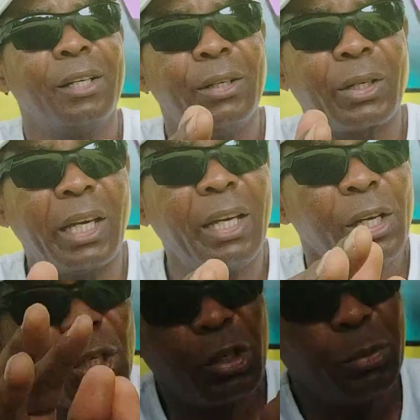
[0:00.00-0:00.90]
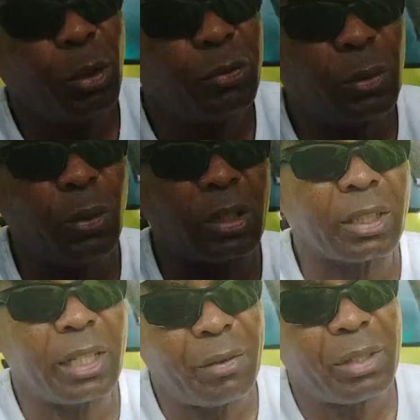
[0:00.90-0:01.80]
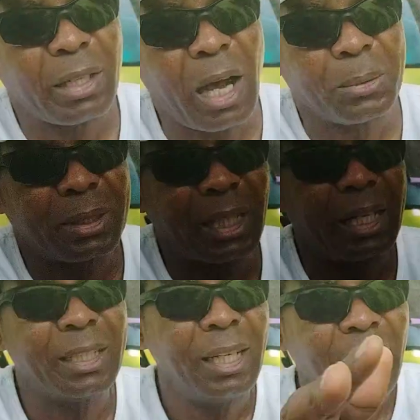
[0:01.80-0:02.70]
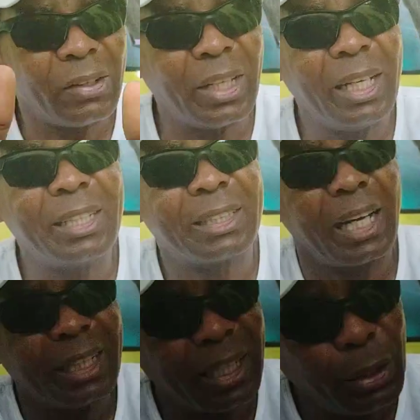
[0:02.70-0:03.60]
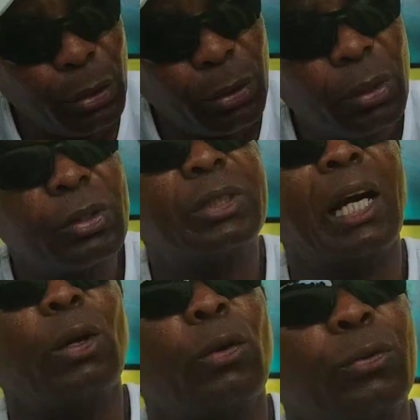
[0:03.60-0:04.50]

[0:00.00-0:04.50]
Okay, you remove the water and everything outside. On the inside, then you start